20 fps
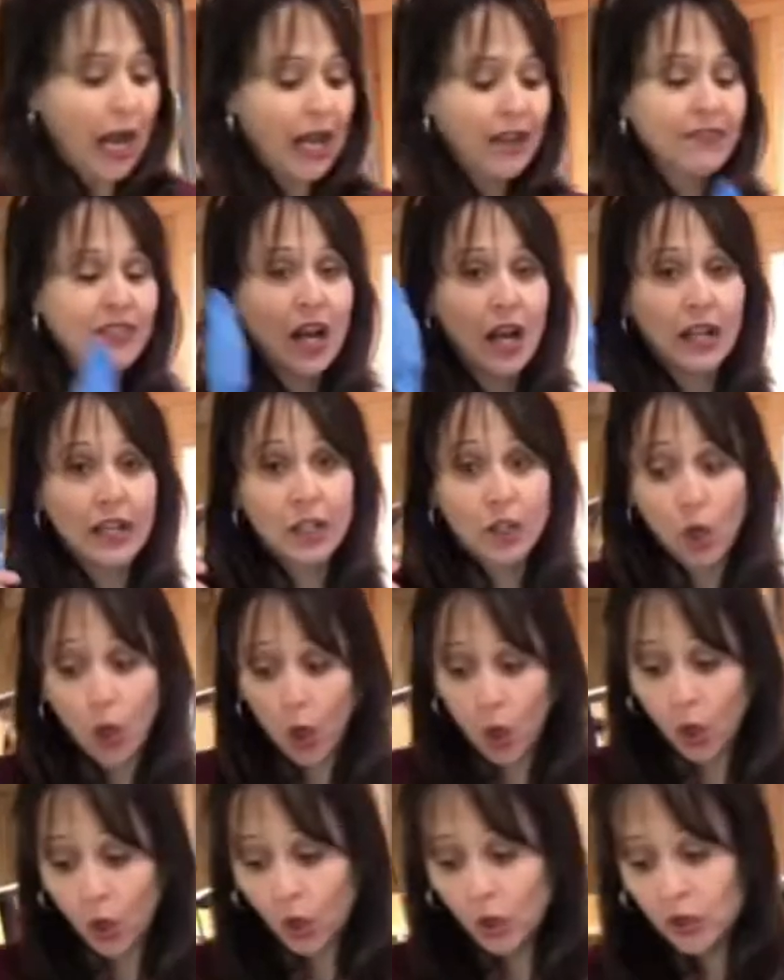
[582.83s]
I've got an
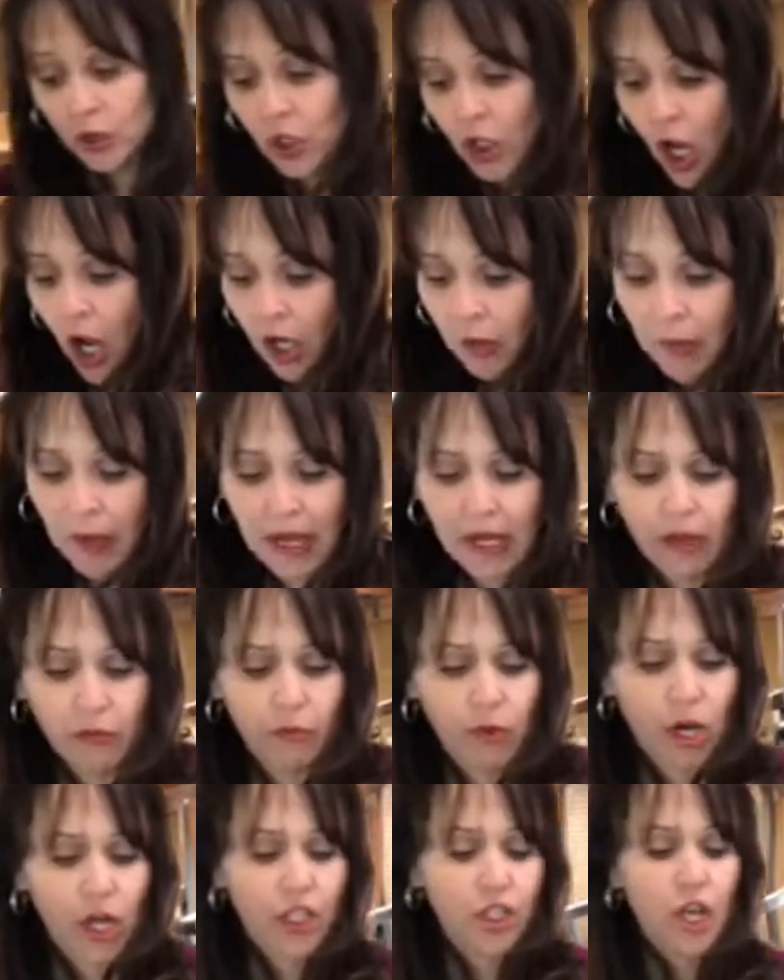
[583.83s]
old chalk painting
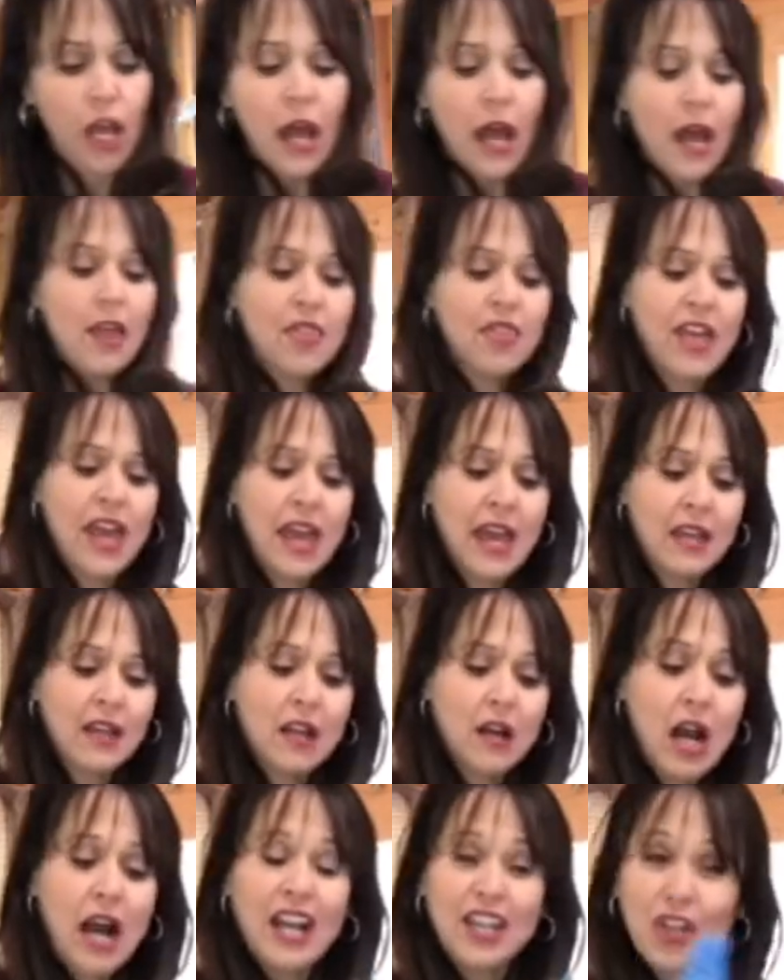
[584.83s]
brush
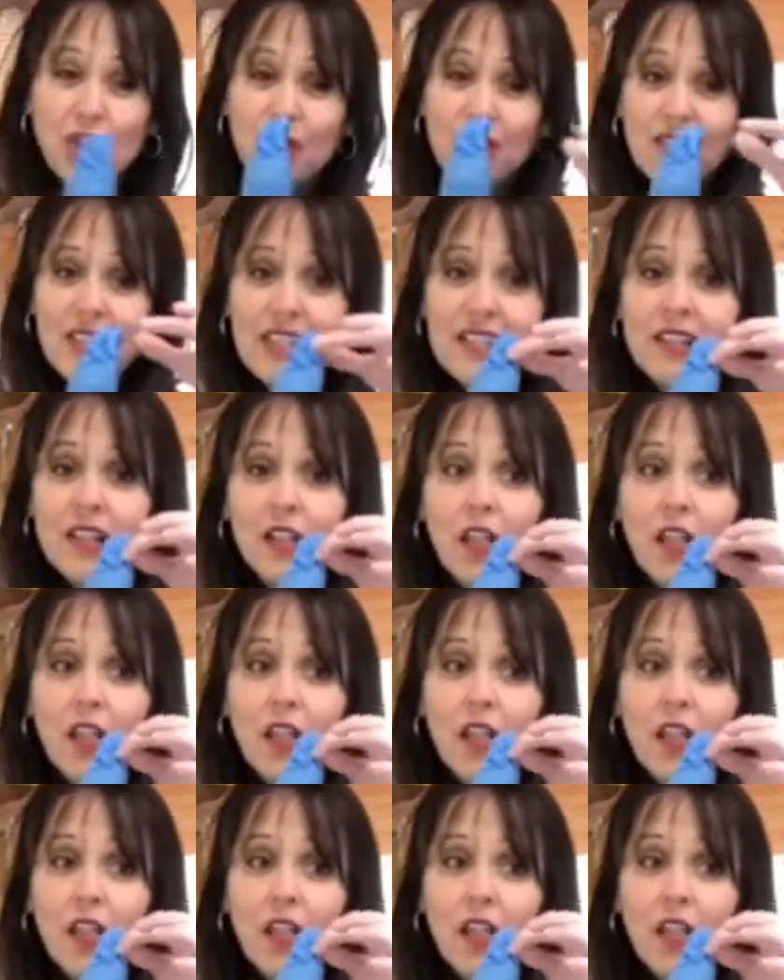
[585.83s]
that I use these